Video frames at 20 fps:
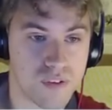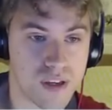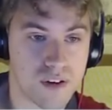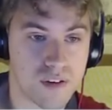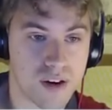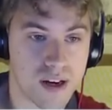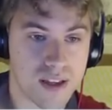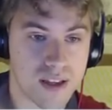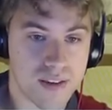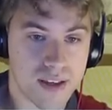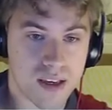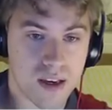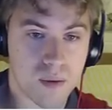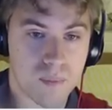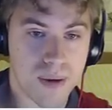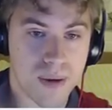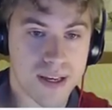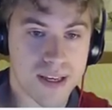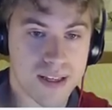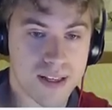a V-Create and then
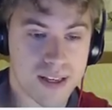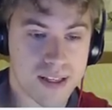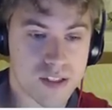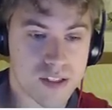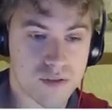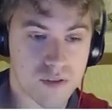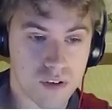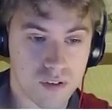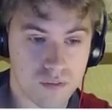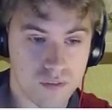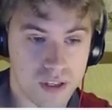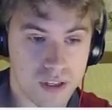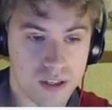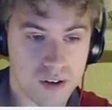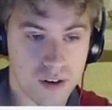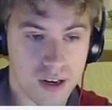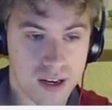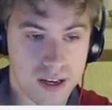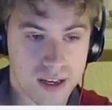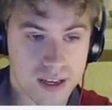come back in later on and
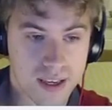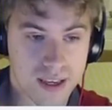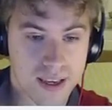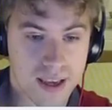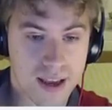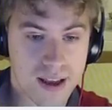V-Create